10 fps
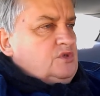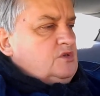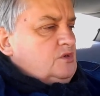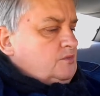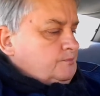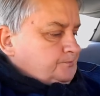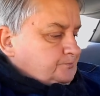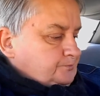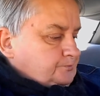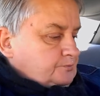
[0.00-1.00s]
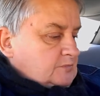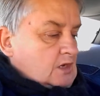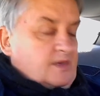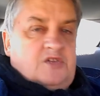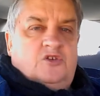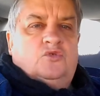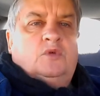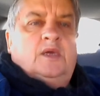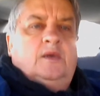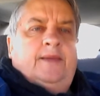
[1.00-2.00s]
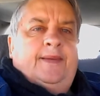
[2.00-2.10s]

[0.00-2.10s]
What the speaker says: So I'll catch you shortly.